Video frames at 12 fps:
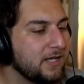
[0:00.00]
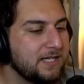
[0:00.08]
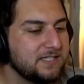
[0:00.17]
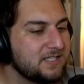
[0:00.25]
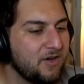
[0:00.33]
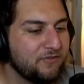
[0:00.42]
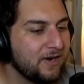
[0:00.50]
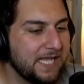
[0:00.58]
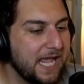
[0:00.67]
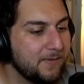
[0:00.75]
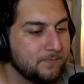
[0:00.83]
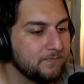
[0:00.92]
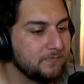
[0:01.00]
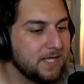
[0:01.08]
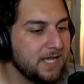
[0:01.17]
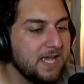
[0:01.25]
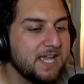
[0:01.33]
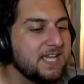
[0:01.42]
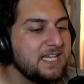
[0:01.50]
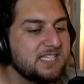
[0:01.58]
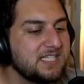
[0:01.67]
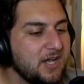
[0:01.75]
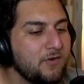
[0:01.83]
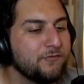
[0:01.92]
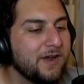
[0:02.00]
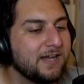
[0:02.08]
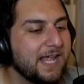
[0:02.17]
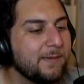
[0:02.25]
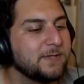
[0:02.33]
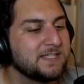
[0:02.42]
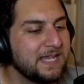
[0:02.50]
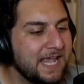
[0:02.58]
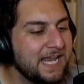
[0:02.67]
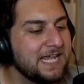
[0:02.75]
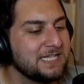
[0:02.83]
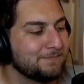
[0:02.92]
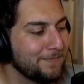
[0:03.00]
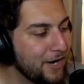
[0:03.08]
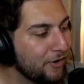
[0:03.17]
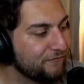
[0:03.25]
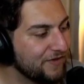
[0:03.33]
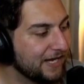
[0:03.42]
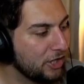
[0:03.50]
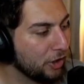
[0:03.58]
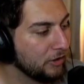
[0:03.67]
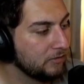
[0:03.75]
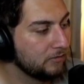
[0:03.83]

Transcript: He's still fair game. He's still fair game. It's in his middle finger.